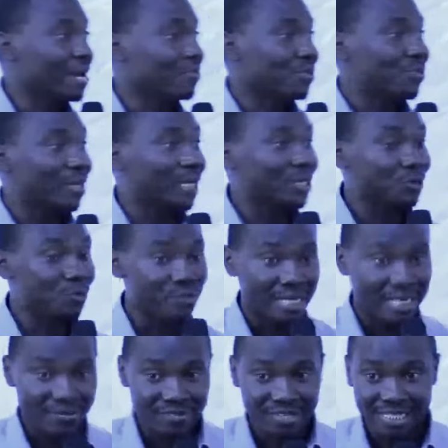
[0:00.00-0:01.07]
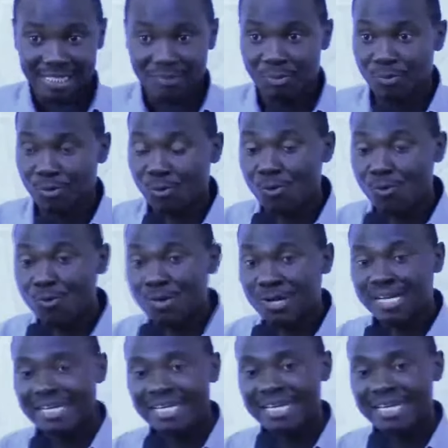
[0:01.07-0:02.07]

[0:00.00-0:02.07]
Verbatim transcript: I'm speaking to believers, people who